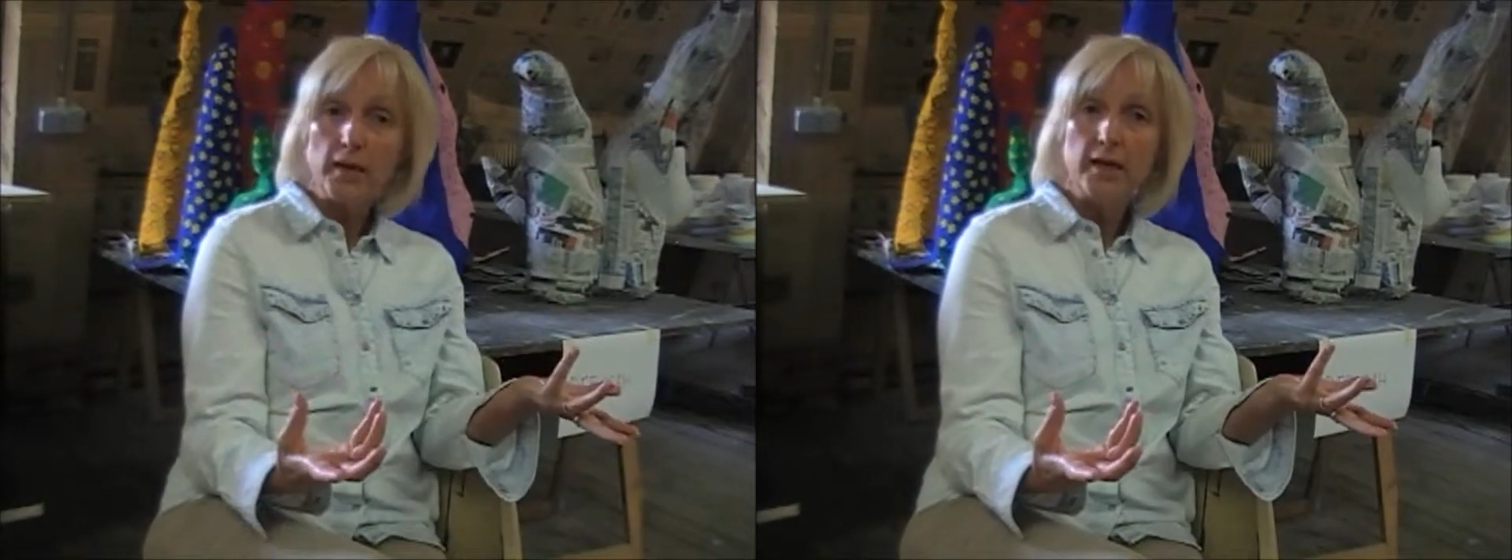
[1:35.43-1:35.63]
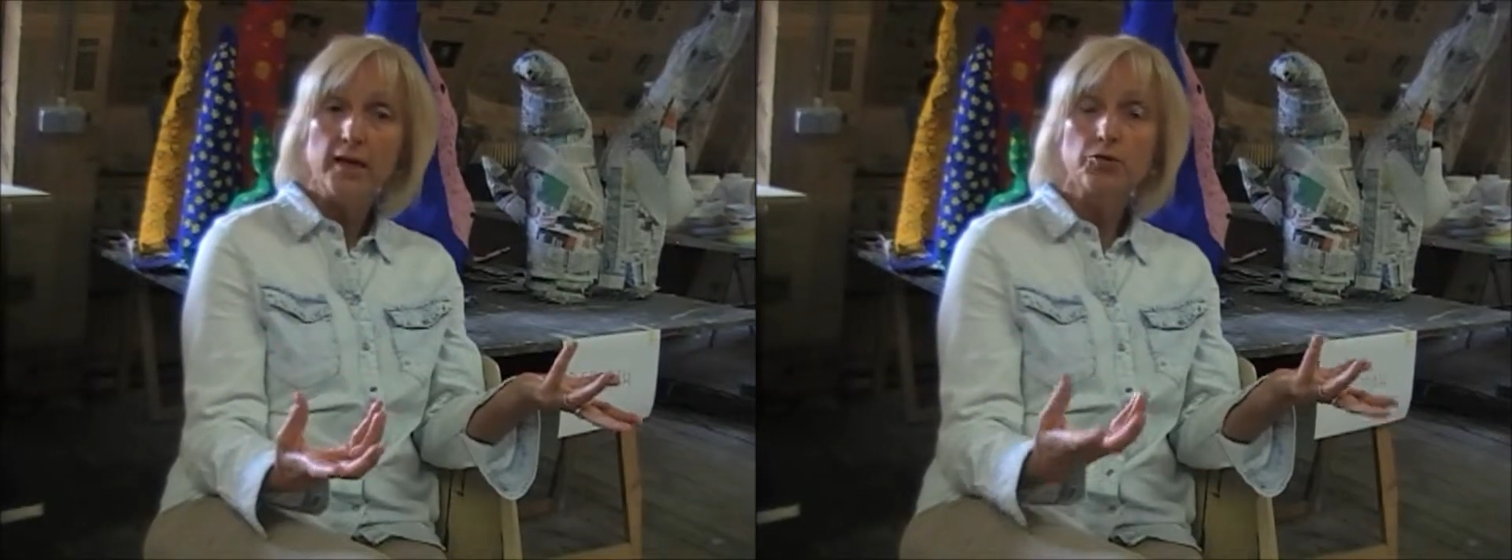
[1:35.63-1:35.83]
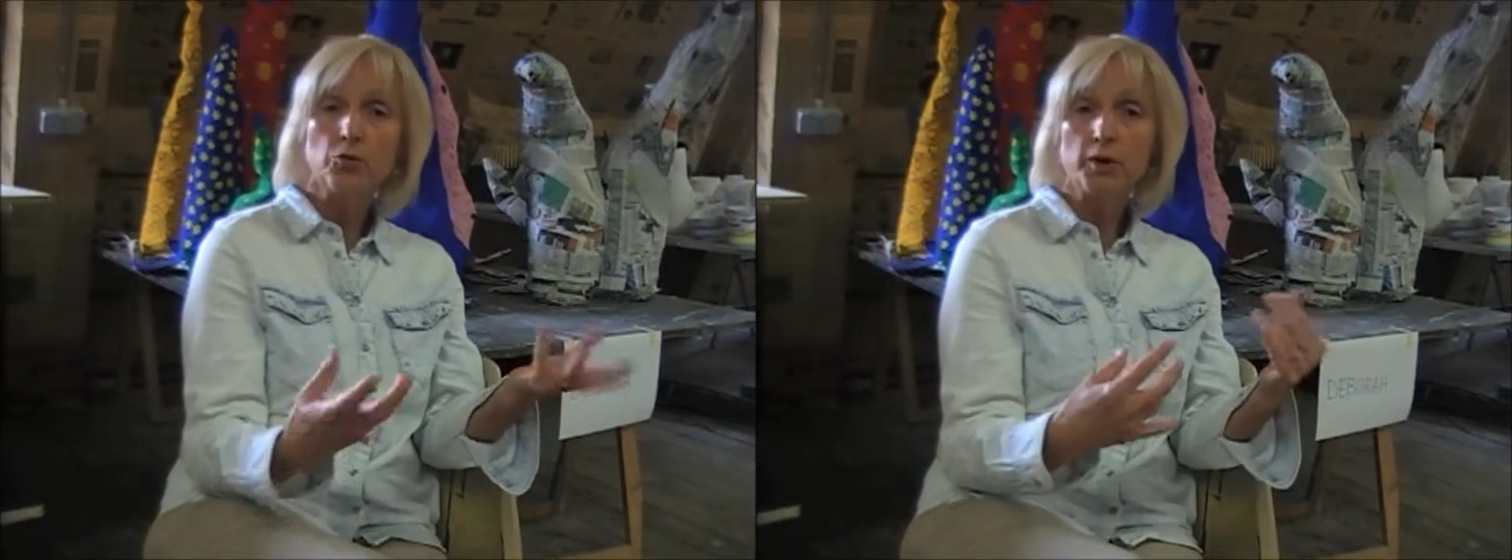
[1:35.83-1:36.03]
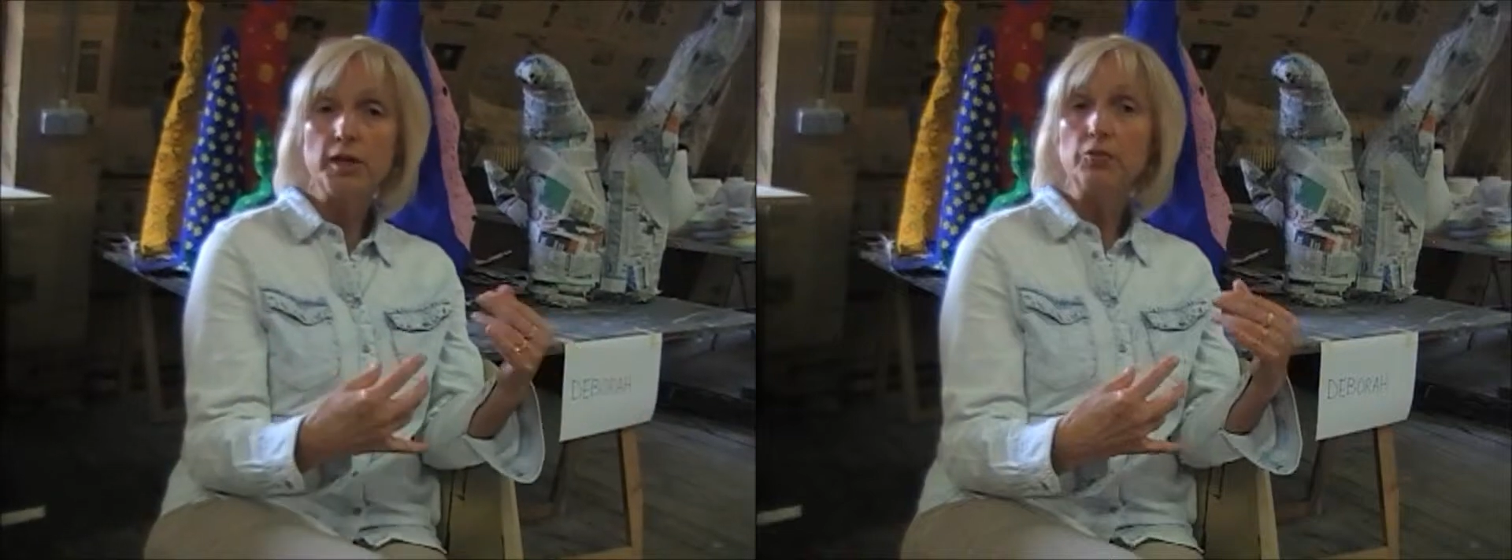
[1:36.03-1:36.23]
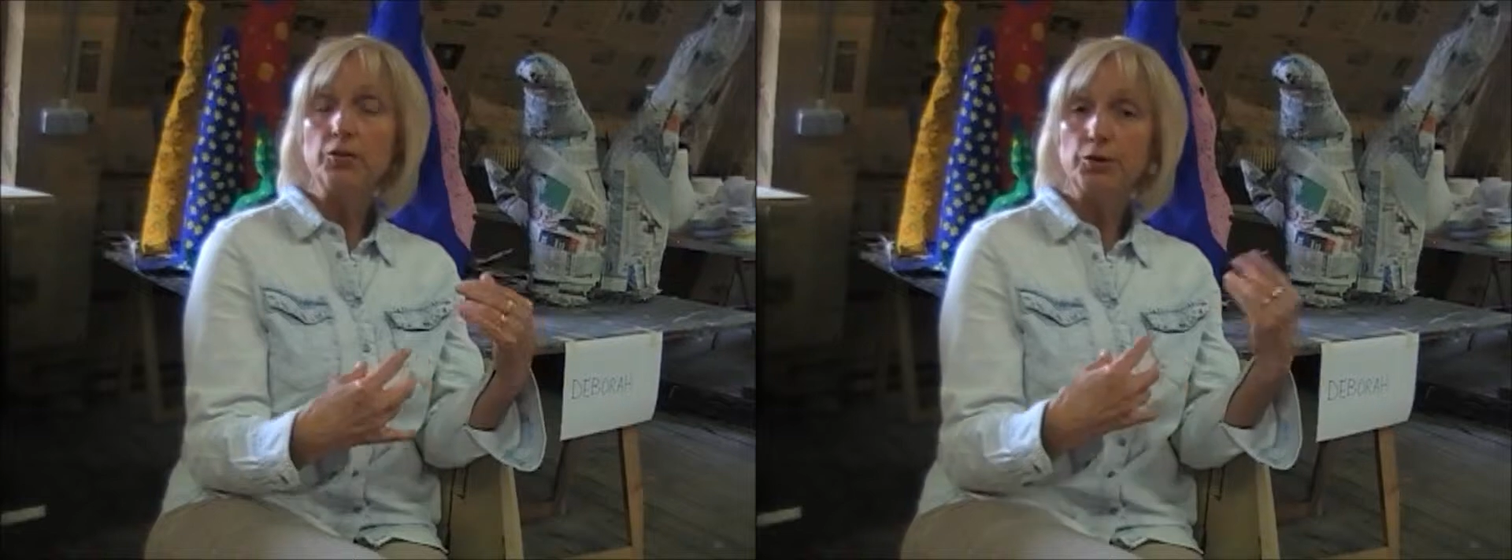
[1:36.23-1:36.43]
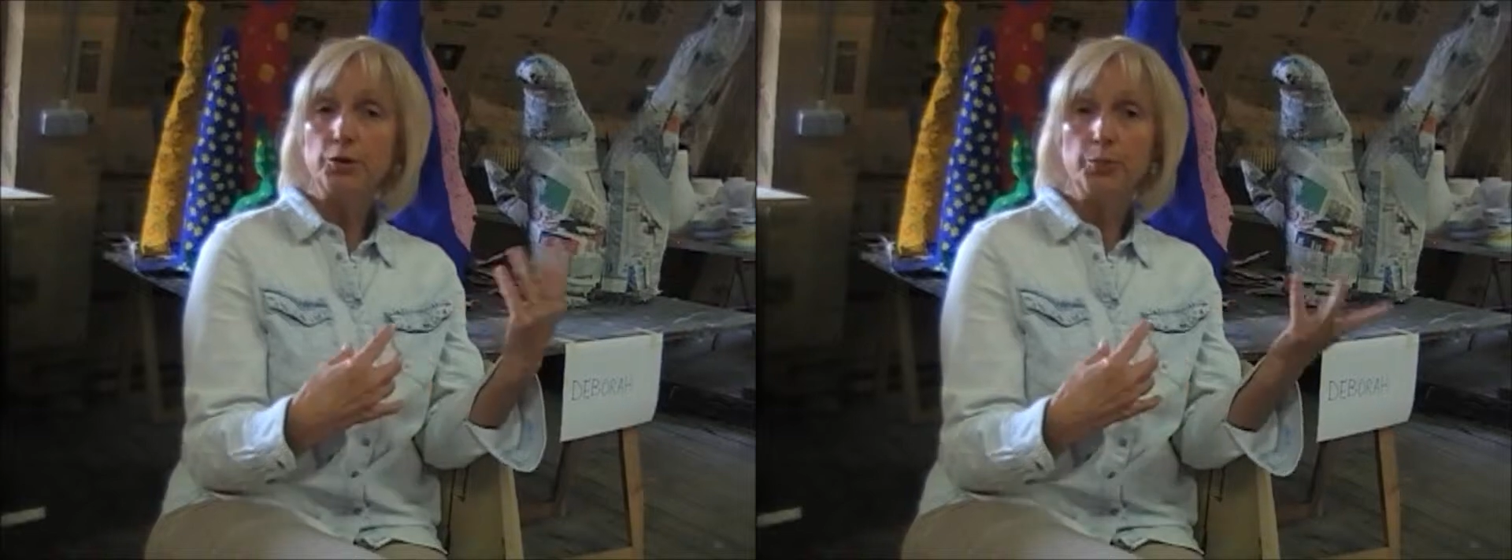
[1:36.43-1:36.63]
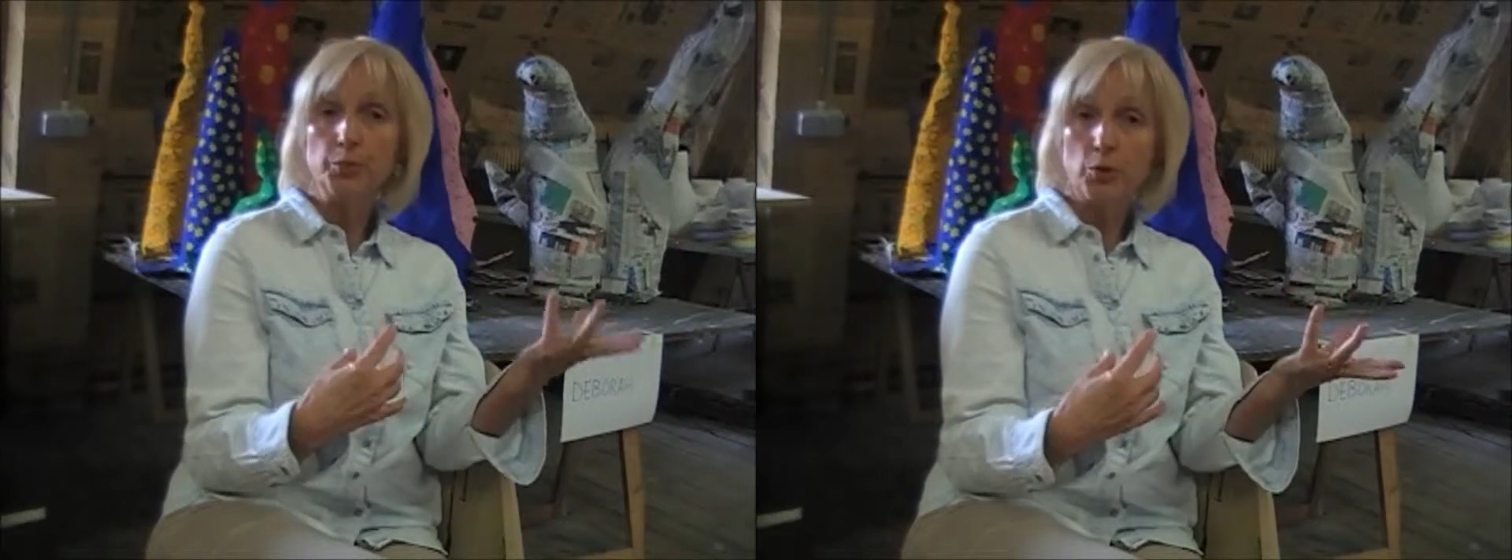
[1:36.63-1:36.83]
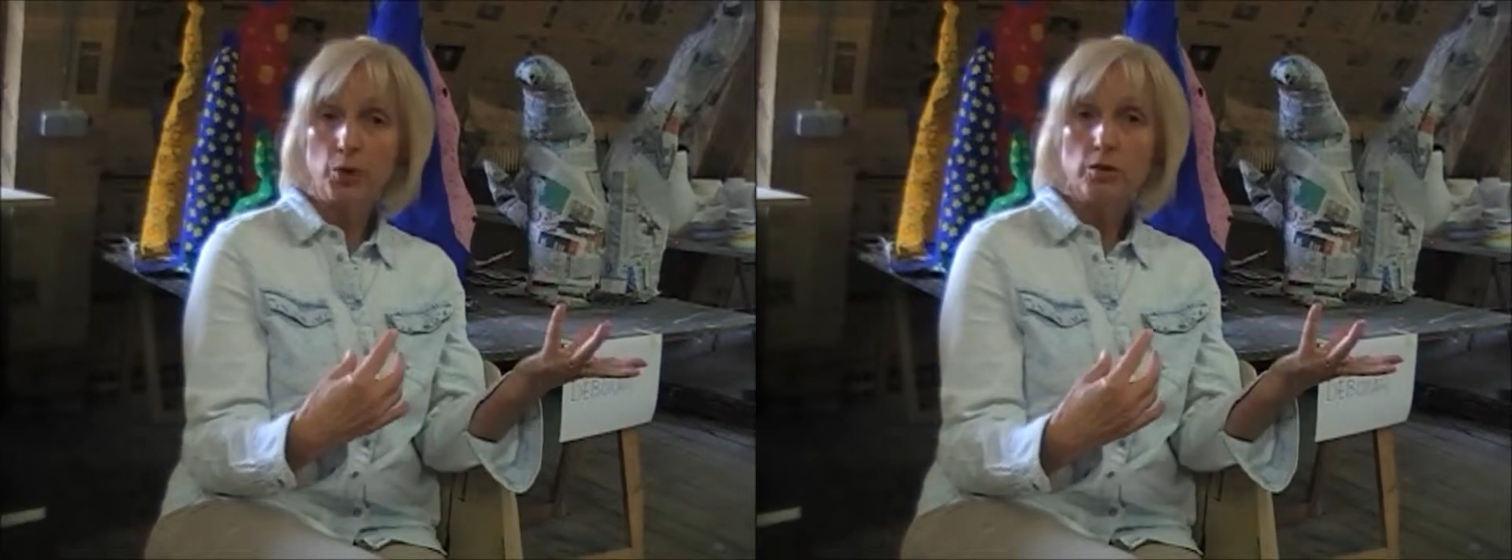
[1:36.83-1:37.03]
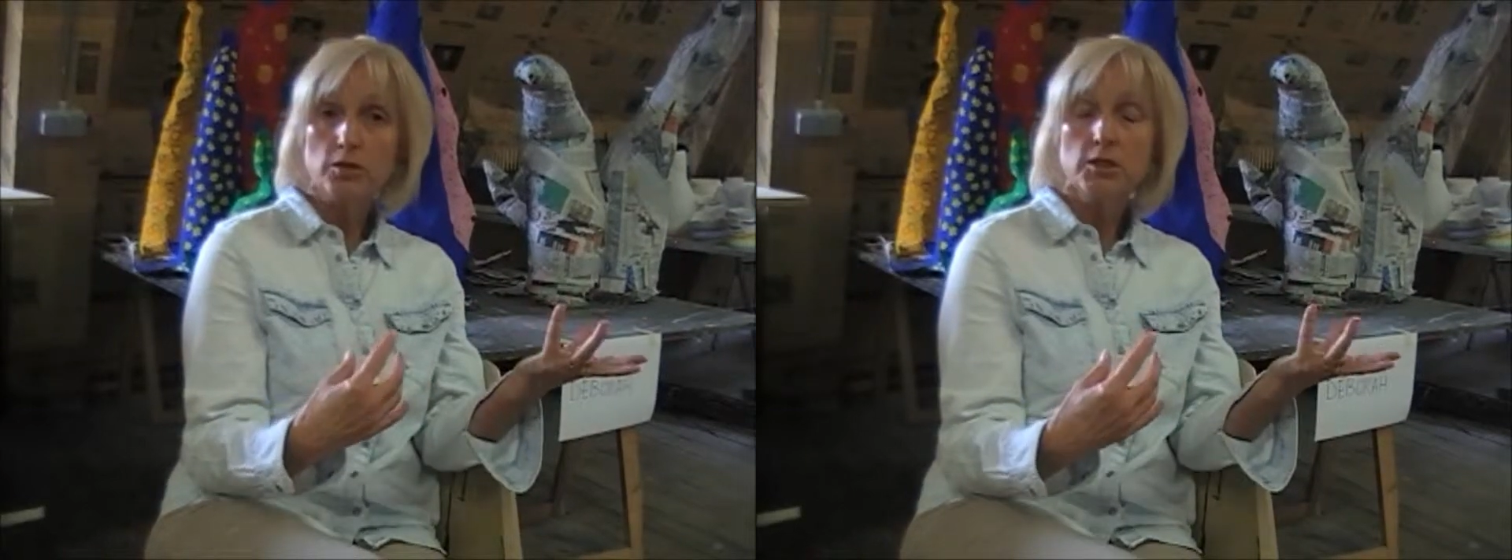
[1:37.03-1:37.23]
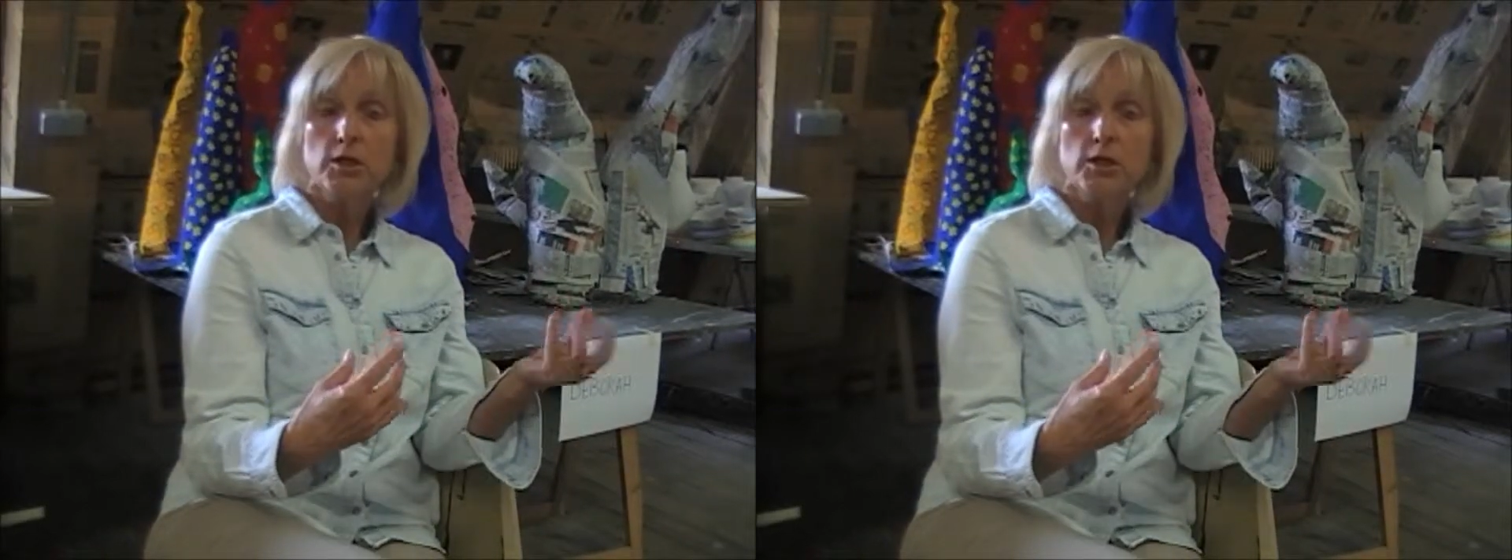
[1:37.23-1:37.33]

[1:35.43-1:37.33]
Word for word: live or even abroad.